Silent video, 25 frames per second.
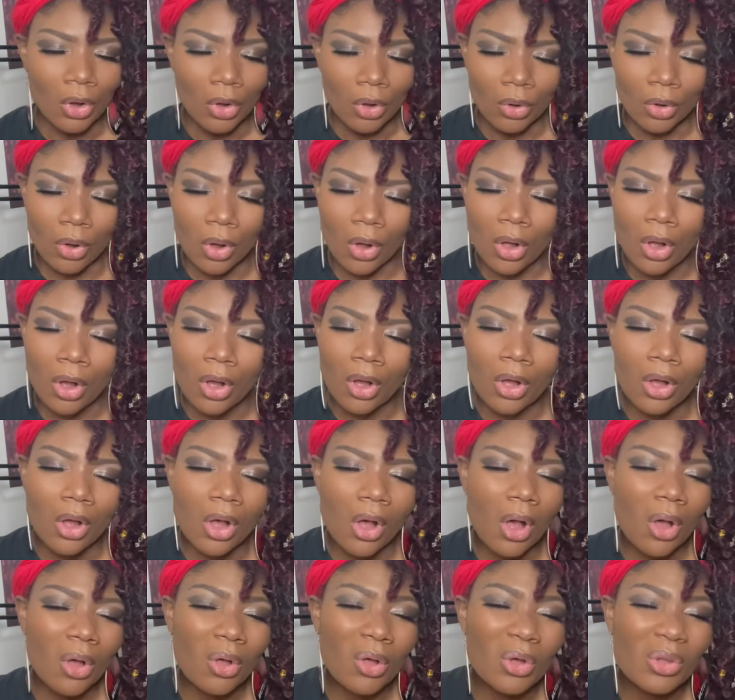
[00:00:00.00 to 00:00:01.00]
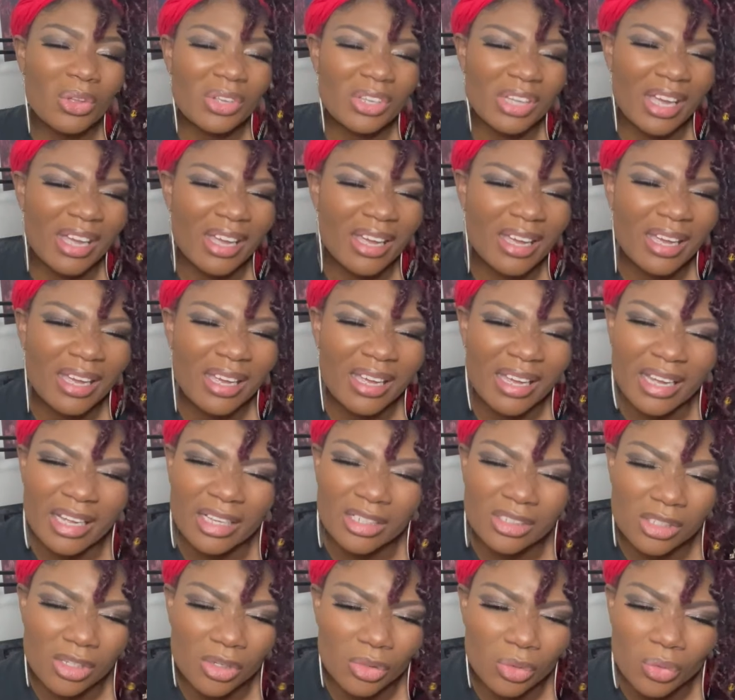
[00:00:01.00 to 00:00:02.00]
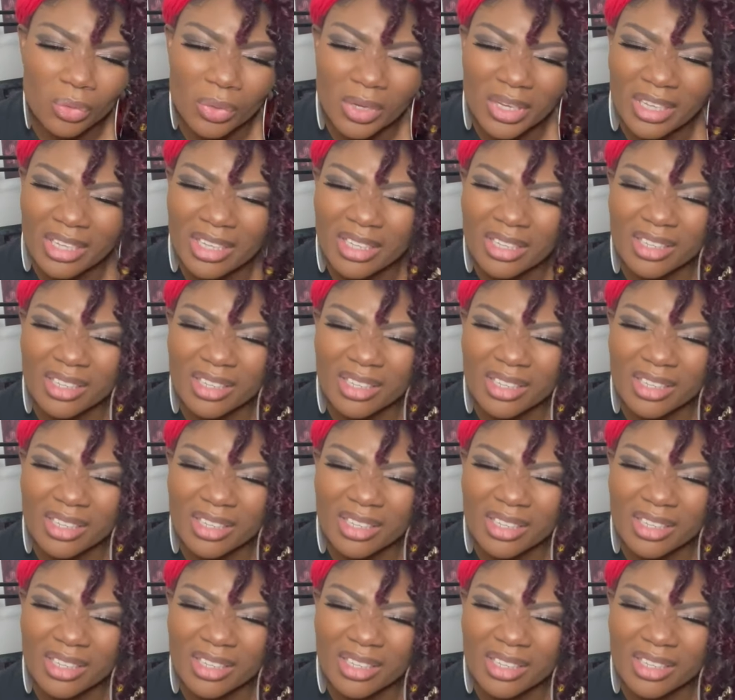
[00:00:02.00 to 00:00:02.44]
Oh, yes, it will.